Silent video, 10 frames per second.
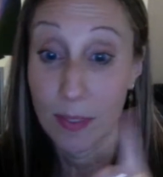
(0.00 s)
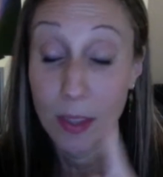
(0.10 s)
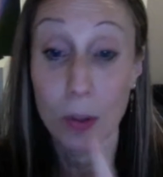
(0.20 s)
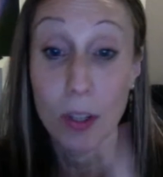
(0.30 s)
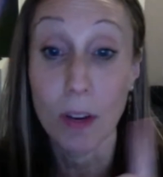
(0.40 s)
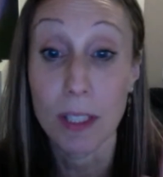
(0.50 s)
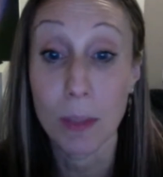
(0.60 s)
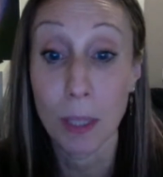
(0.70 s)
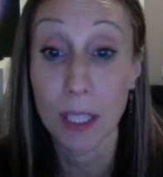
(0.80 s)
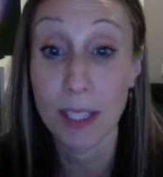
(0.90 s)
Those are its
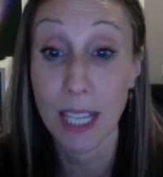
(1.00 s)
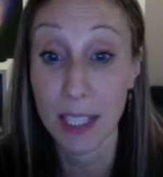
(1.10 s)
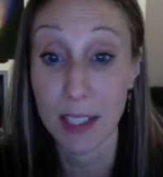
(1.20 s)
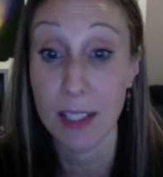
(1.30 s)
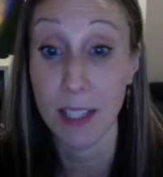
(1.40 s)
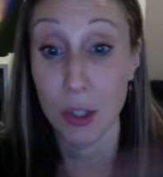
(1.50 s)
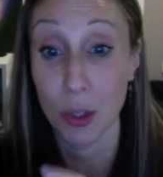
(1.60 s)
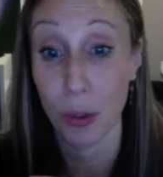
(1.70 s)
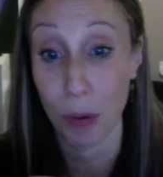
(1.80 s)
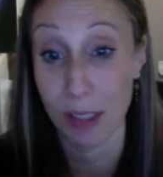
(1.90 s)
biggest existential
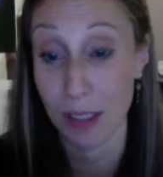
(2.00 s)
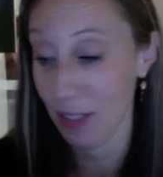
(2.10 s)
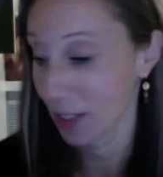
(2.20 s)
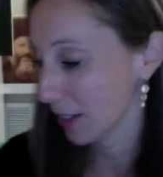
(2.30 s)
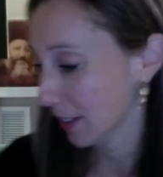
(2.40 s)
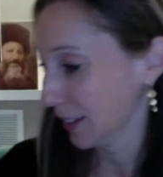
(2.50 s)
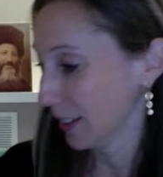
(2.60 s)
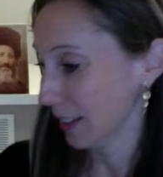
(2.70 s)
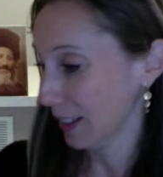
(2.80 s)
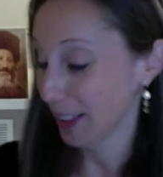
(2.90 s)
threats.
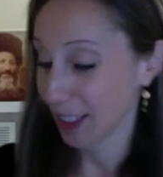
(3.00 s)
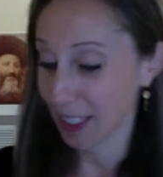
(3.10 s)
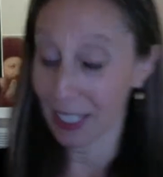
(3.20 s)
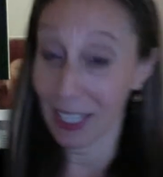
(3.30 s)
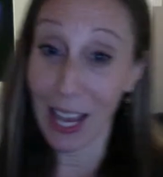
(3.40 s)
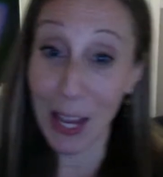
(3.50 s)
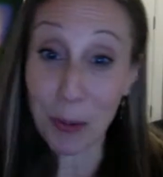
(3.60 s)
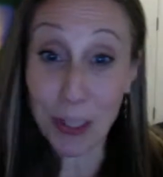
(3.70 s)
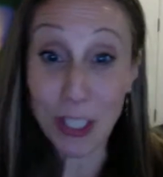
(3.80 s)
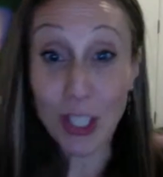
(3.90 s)
And
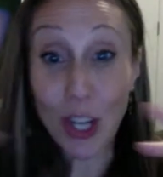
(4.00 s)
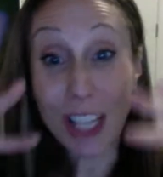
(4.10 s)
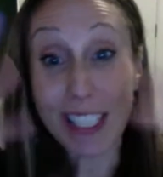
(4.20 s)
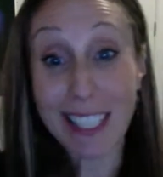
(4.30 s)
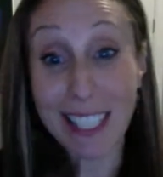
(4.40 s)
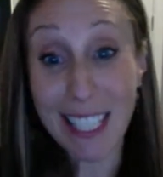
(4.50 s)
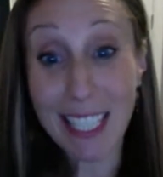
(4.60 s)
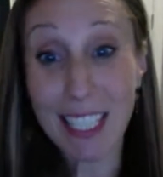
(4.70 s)
we just